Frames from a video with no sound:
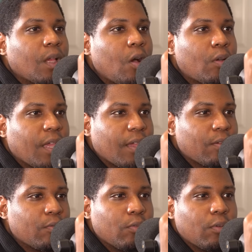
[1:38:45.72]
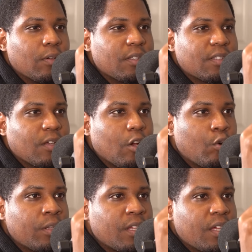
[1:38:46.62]
Okay, Ooh, oh, this is a long
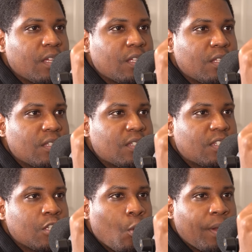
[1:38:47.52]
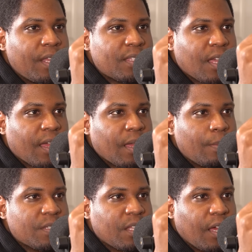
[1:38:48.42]
one. So many
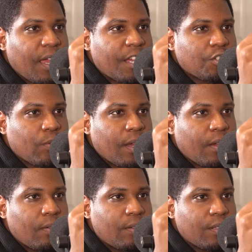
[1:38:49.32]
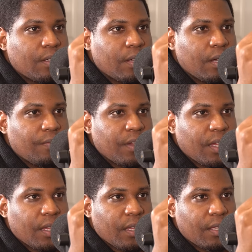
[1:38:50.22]
times in the last round of
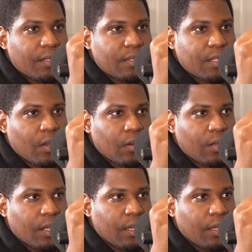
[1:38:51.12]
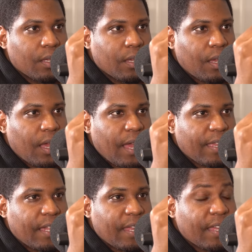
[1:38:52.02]
a tourney, I
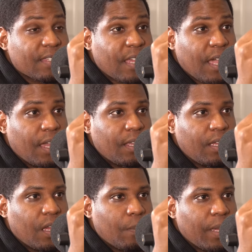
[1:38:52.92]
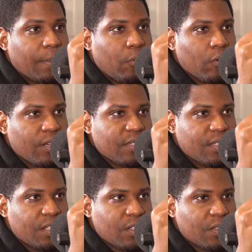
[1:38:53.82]
get anxiety and make poor
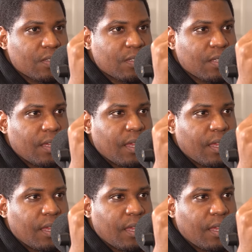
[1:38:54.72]
decisions.